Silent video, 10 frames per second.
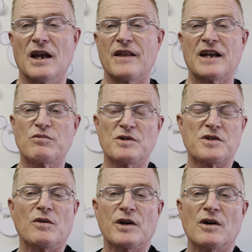And that's
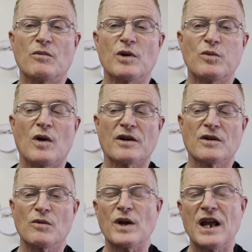what's going on with
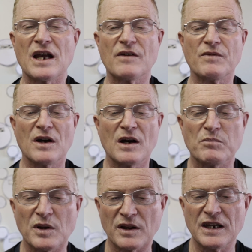water. We have a
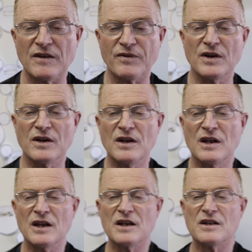belief
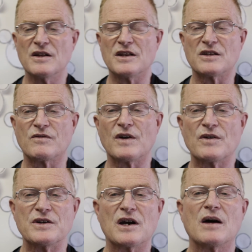that's
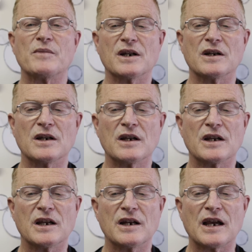very dominant
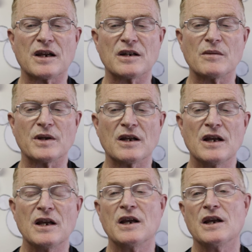in academia,
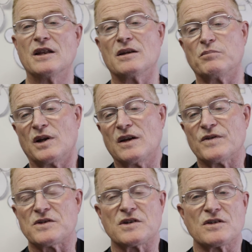and the
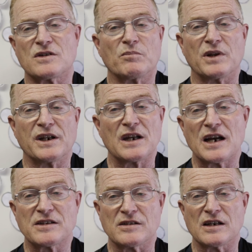belief is just simply
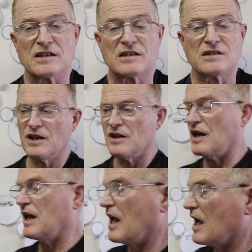nonsense. They